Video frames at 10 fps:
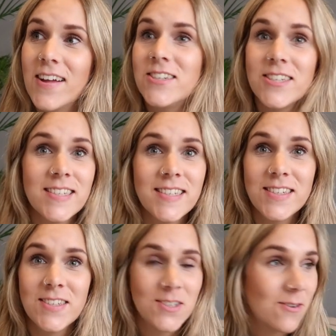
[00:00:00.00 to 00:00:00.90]
Just
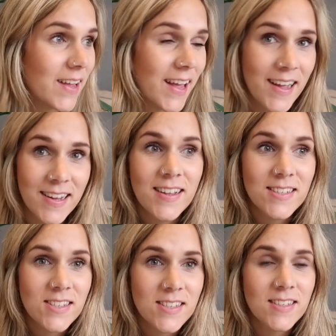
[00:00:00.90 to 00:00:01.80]
enjoy it.
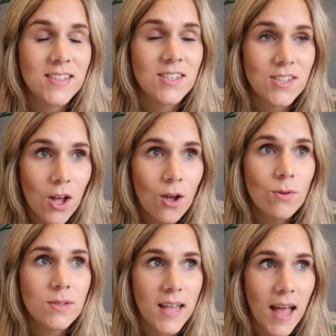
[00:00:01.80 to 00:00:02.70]
It's
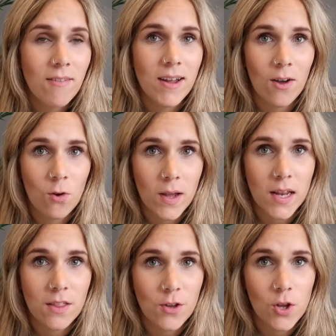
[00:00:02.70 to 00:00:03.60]
so scary how
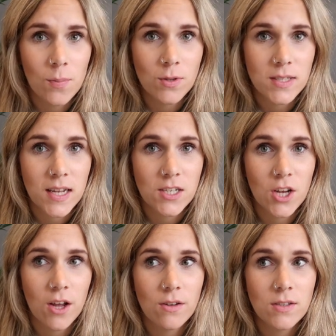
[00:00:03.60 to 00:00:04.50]
quickly the newborn stage
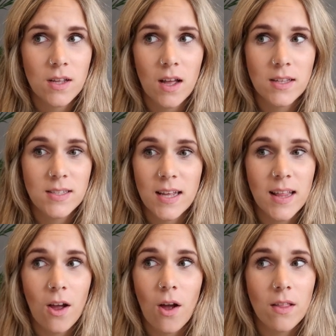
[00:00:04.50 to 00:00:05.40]
goes. I'd say
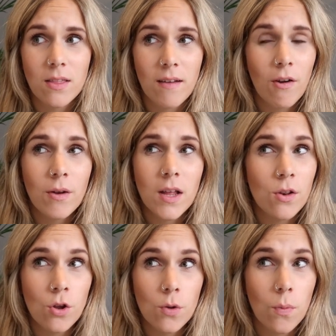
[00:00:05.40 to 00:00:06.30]
that they're only
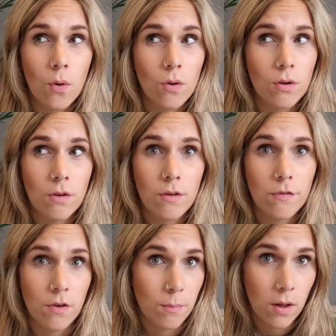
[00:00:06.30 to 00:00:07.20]
a newborn
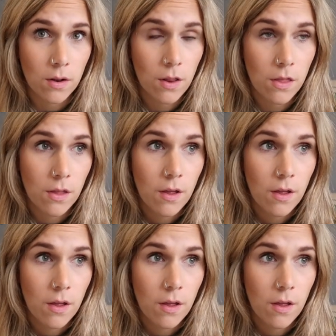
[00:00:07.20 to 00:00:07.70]
for a month.